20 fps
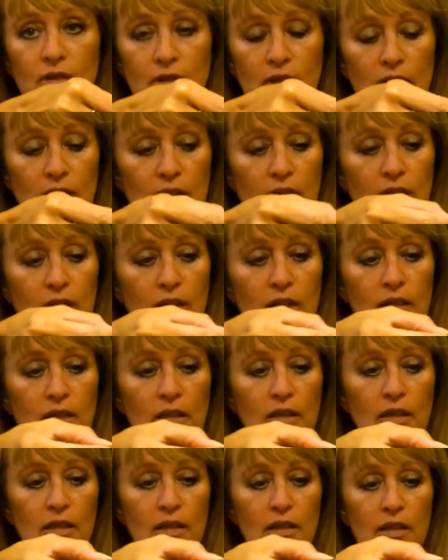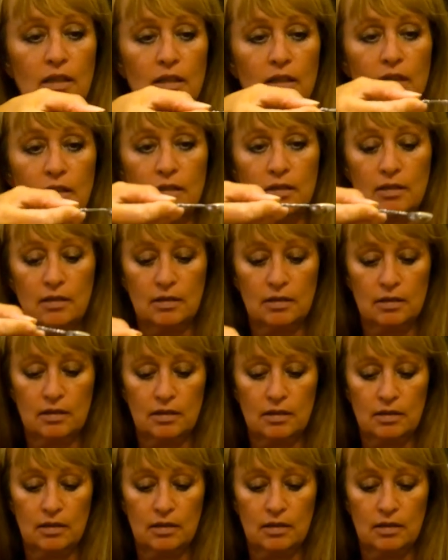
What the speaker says: Nothing is said.